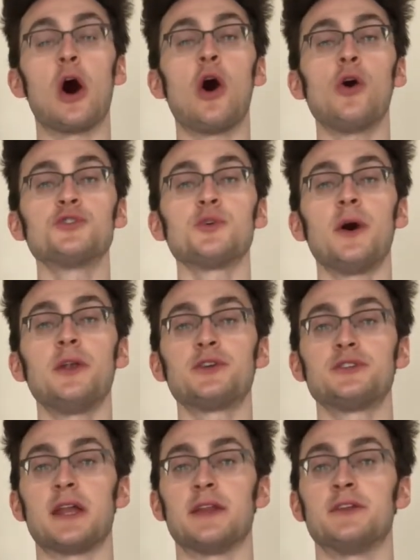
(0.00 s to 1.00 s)
also
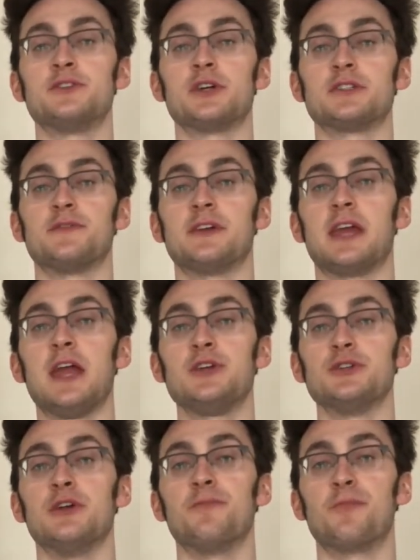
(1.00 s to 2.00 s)
understanding the
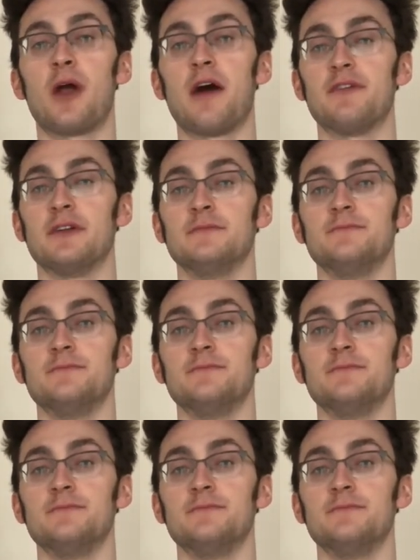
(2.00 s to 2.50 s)
justification of profit.